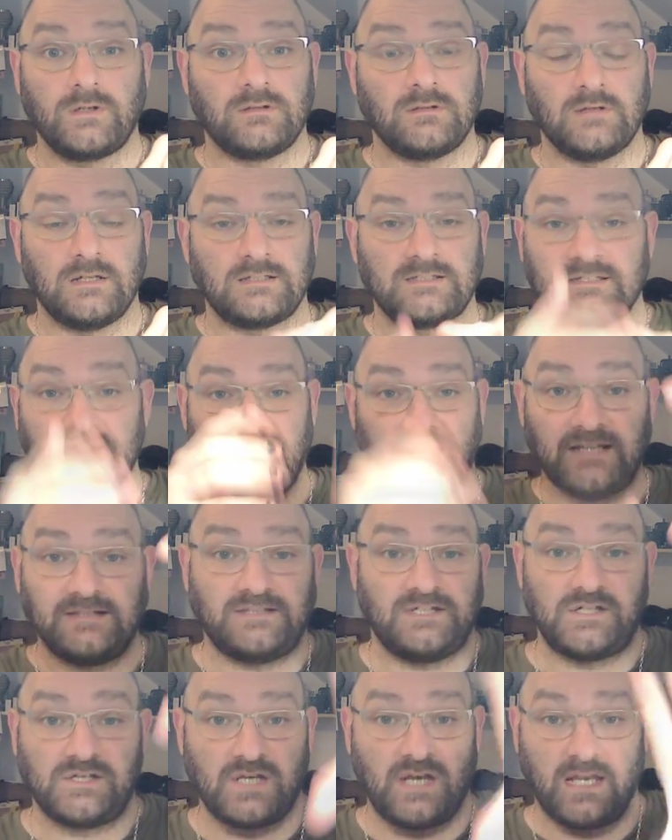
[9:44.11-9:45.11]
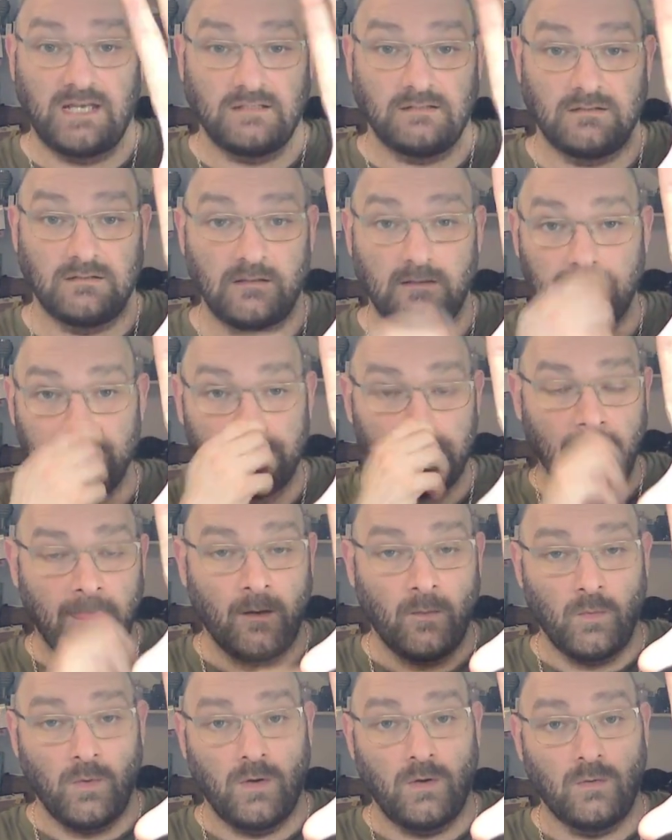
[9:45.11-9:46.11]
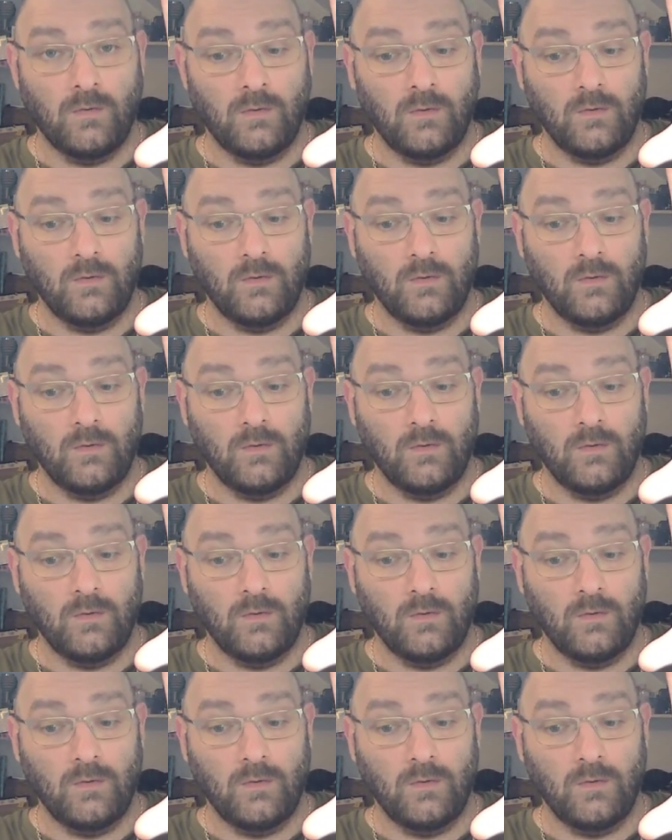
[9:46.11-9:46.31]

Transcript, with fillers: It's a daisy chain. Well,